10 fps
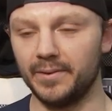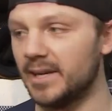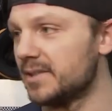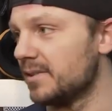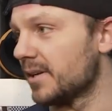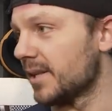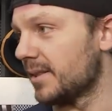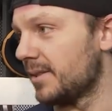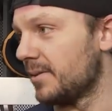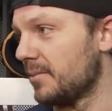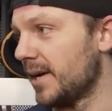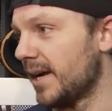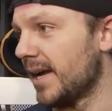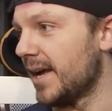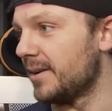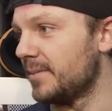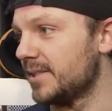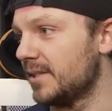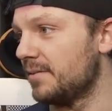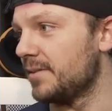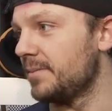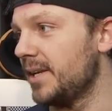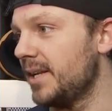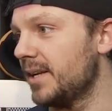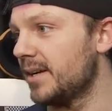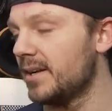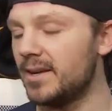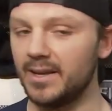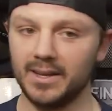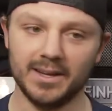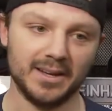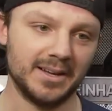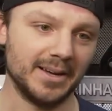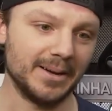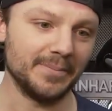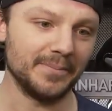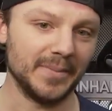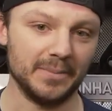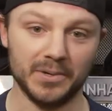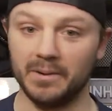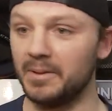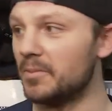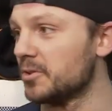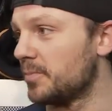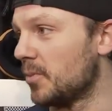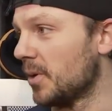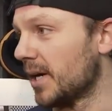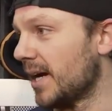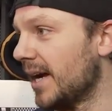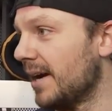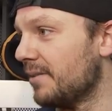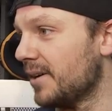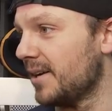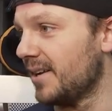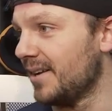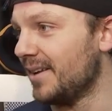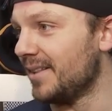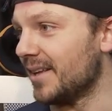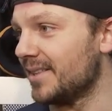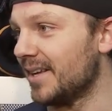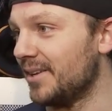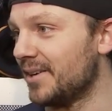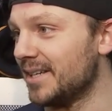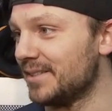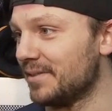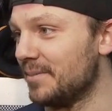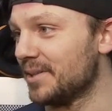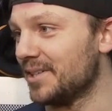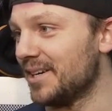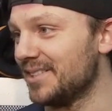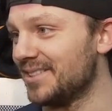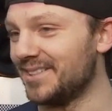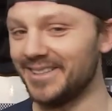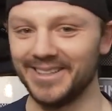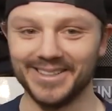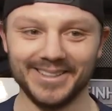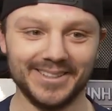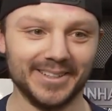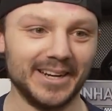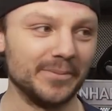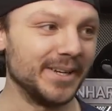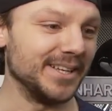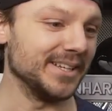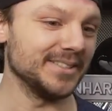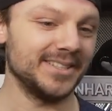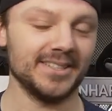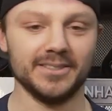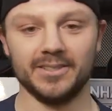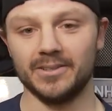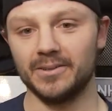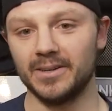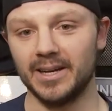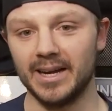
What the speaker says: guys look at the way I handle myself in the media, I'm probably the most boring guy ever that you guys have come across in your how many years here. So